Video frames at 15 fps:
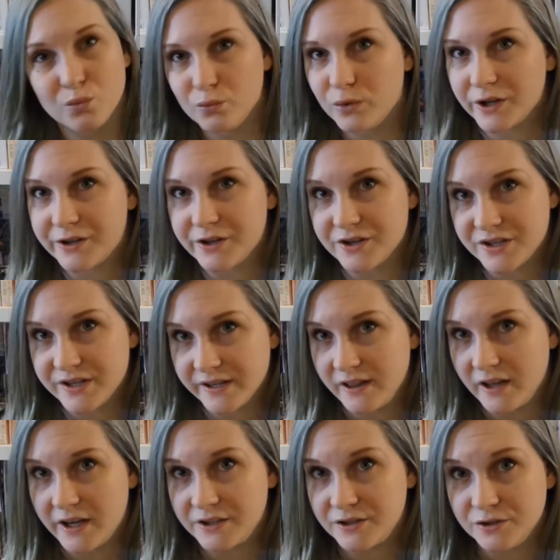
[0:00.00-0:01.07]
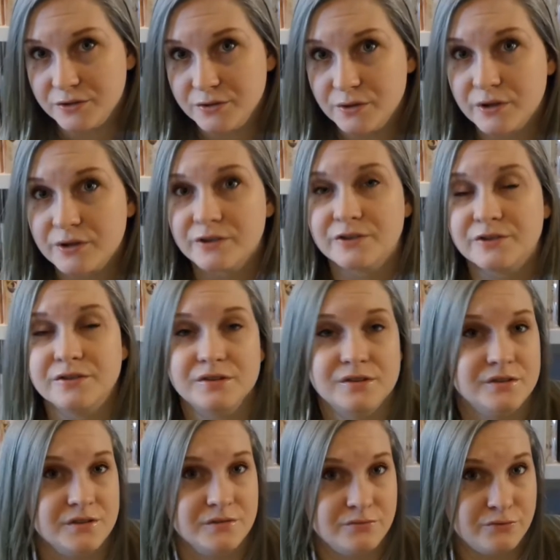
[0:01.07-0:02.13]
what does she like to do on her
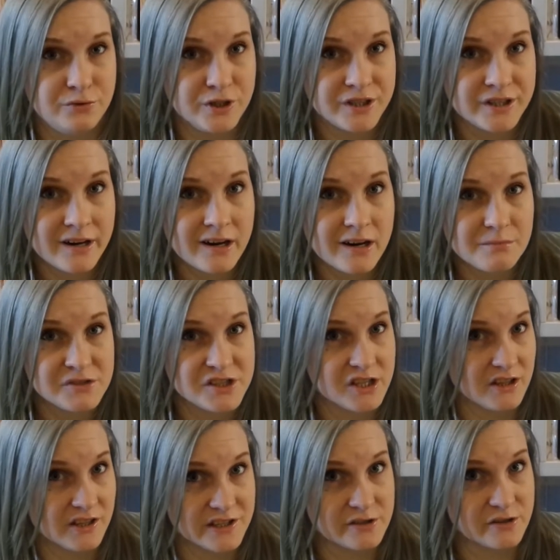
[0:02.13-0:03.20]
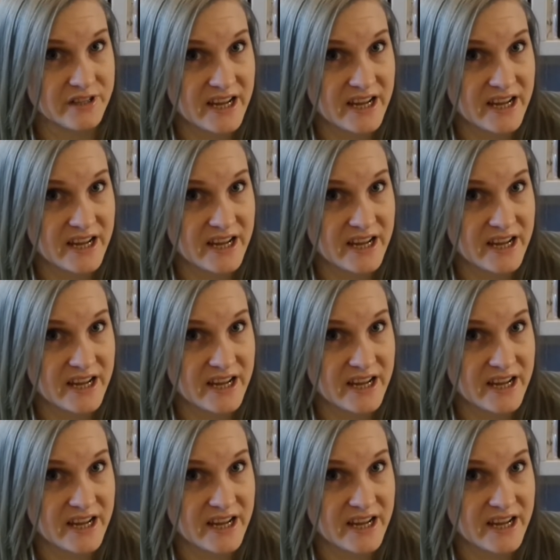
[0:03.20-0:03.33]
free time? She likes to